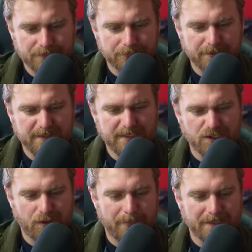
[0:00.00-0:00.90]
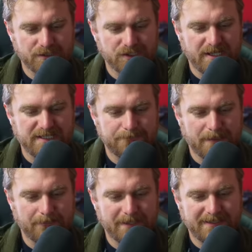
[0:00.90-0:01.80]
really not much change,
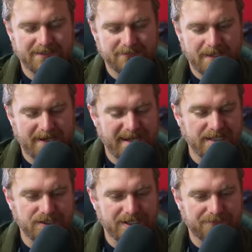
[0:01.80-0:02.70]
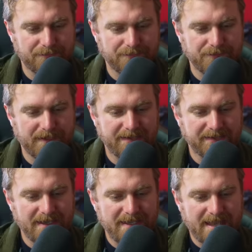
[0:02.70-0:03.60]
but we hadn't had any change for a few days,
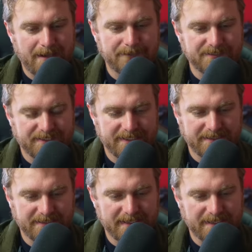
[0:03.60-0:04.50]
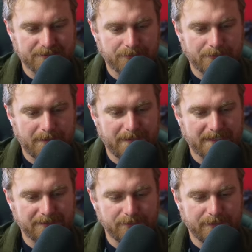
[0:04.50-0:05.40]
and we see that Ukraine made
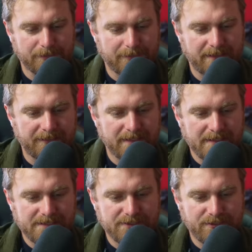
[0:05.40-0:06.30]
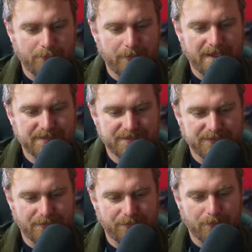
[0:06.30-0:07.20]
a little bit of ground to the west
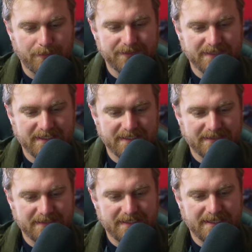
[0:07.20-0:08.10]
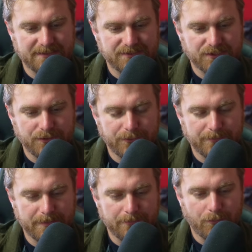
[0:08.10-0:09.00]
of Robertini and secured a
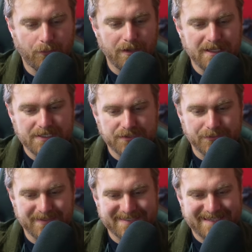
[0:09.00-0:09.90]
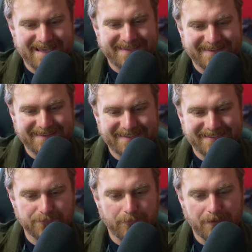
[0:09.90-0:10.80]
bit more to the south
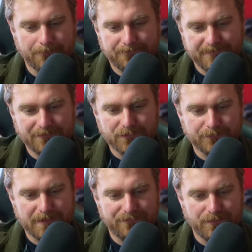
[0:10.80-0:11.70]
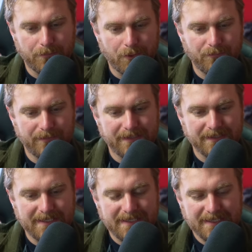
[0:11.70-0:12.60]
as well. And of course, we have Verbove
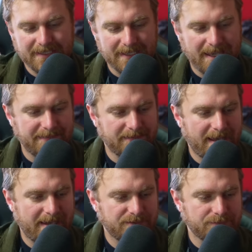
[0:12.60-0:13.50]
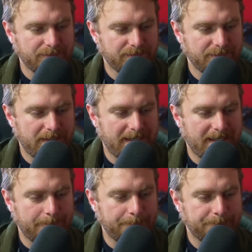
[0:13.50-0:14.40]
here, and the actual
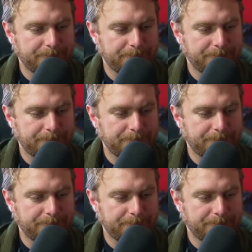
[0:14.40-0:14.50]
um,